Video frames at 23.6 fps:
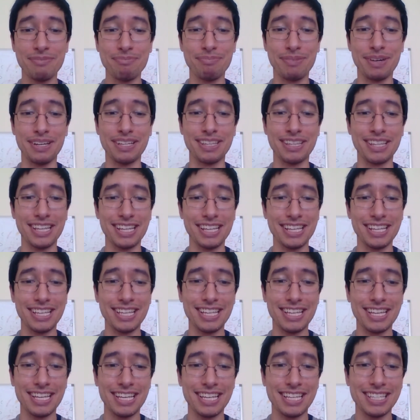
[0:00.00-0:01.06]
But
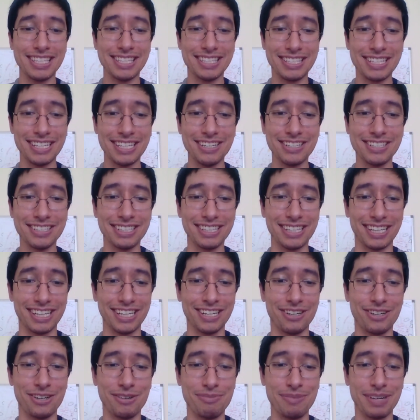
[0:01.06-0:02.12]
seriously,
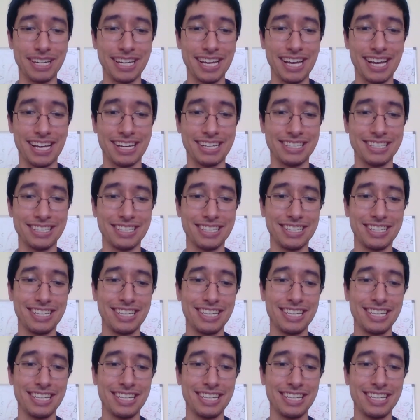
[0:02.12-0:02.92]
oh my gosh,